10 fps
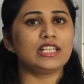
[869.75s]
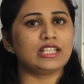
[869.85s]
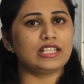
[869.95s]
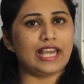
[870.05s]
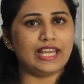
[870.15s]

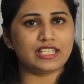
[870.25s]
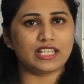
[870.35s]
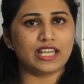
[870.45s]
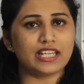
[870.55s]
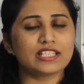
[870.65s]
In that
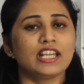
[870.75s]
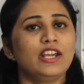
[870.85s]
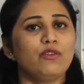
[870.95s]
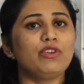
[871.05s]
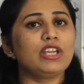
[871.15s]
case,
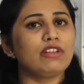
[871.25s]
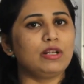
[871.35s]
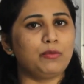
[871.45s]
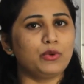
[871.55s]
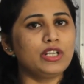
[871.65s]
we
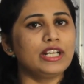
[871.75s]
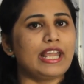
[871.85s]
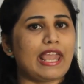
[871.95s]
will put